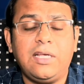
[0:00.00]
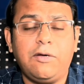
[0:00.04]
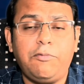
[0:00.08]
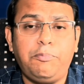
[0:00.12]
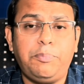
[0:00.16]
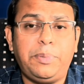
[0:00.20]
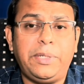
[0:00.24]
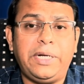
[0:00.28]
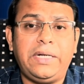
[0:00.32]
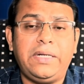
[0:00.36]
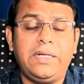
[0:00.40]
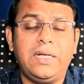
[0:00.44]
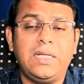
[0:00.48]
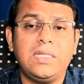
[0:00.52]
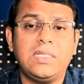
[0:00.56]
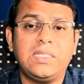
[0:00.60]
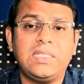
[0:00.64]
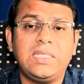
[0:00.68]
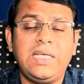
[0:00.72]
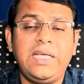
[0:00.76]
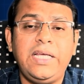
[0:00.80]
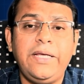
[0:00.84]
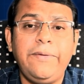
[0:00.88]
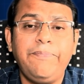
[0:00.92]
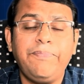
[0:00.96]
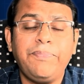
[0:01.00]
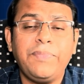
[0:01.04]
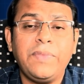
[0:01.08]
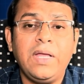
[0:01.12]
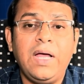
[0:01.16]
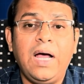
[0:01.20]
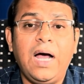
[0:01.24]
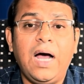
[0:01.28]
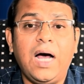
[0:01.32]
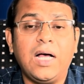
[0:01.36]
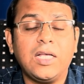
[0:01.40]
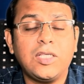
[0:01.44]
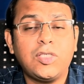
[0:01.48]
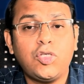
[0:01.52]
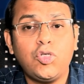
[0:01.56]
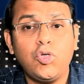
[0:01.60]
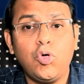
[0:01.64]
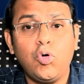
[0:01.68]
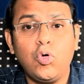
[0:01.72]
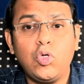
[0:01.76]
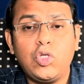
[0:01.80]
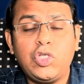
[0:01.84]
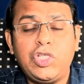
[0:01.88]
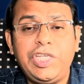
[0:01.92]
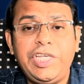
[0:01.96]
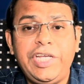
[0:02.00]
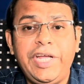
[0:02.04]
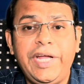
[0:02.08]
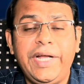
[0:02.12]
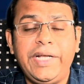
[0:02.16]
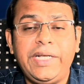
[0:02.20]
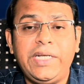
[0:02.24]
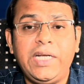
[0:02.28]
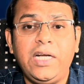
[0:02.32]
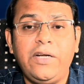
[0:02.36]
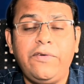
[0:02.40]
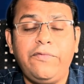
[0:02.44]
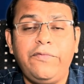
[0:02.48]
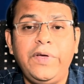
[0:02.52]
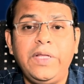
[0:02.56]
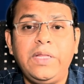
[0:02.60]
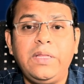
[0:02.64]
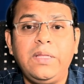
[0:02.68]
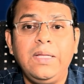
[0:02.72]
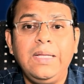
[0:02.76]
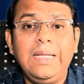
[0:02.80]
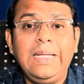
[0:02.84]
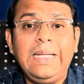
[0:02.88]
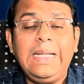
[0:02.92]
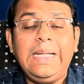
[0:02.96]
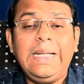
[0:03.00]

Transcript: of pregnancy associated with